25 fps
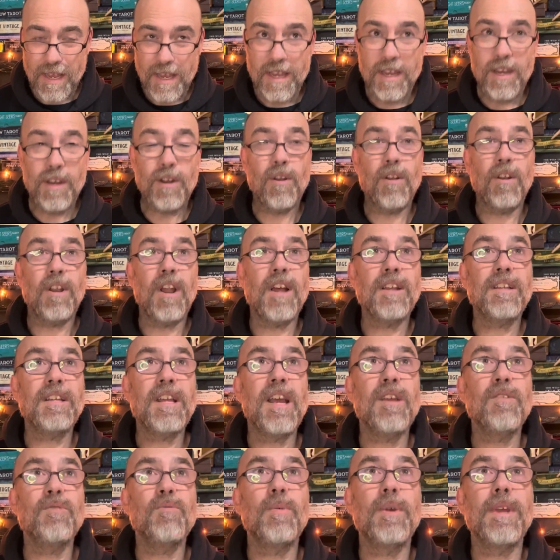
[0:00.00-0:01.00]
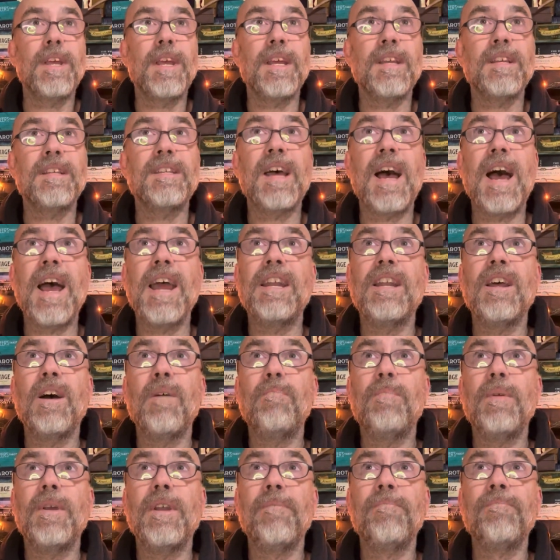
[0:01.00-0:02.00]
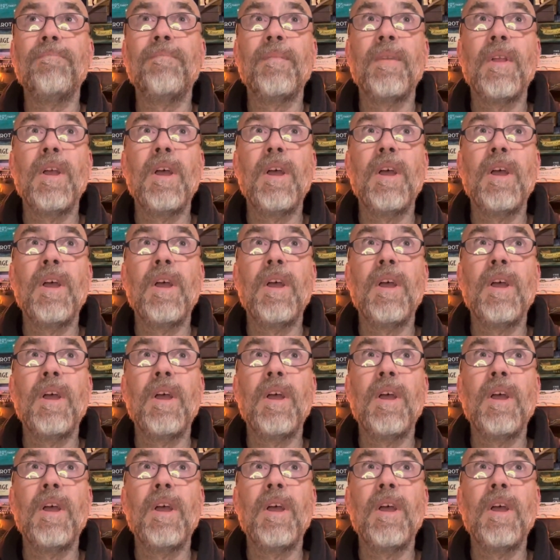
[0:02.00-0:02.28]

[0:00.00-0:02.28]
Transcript: You know, a lot of times we get tied up in